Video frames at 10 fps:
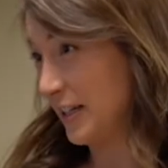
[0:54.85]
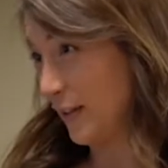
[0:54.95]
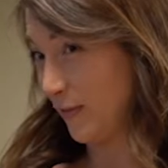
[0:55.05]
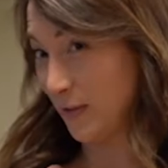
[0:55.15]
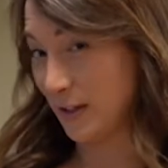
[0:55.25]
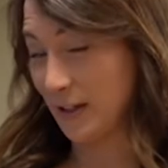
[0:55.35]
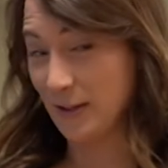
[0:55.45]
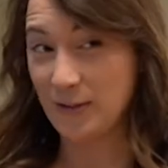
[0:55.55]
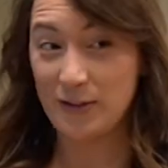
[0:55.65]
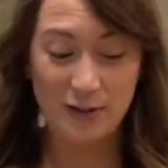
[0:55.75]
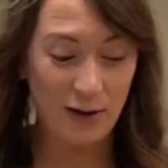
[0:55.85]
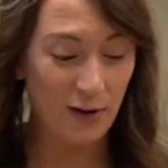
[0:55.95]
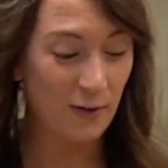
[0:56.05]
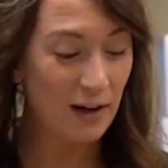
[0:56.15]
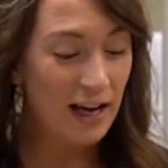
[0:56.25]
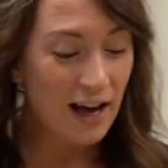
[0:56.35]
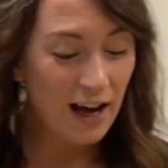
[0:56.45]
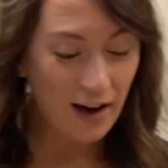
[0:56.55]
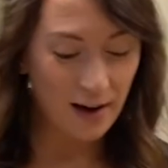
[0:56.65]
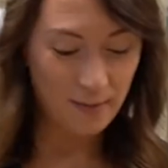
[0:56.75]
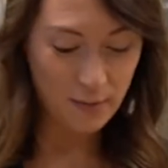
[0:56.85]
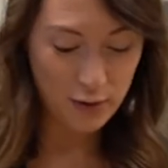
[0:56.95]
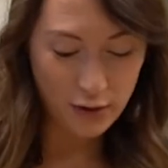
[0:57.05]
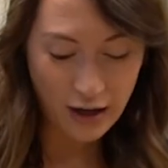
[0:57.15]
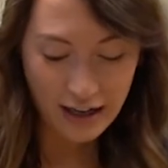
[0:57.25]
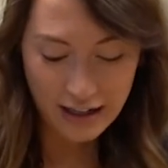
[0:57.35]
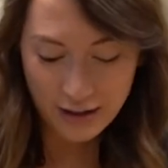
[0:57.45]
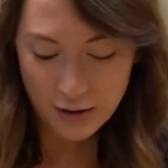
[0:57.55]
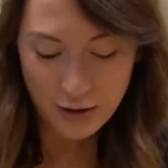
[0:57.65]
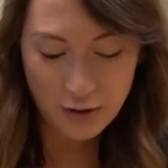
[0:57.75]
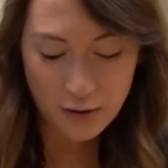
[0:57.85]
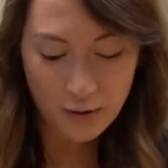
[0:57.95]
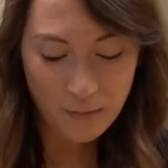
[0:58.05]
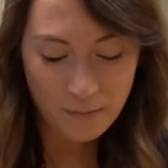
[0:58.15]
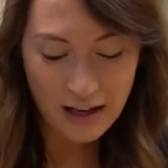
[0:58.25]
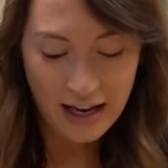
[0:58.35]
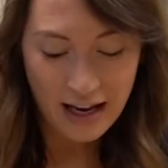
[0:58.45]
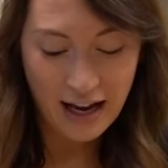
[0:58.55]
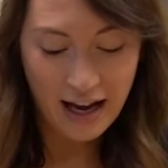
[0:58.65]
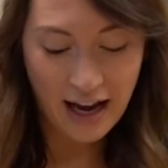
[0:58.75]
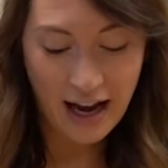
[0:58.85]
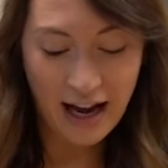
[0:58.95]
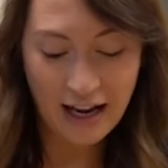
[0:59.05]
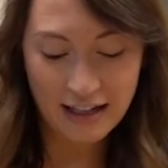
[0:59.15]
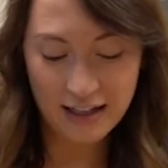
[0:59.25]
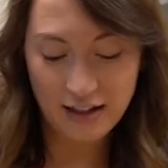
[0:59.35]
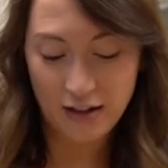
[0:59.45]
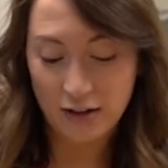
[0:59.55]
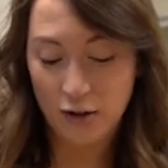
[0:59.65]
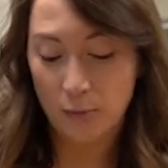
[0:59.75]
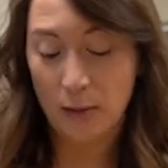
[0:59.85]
good for you. So trying to add a little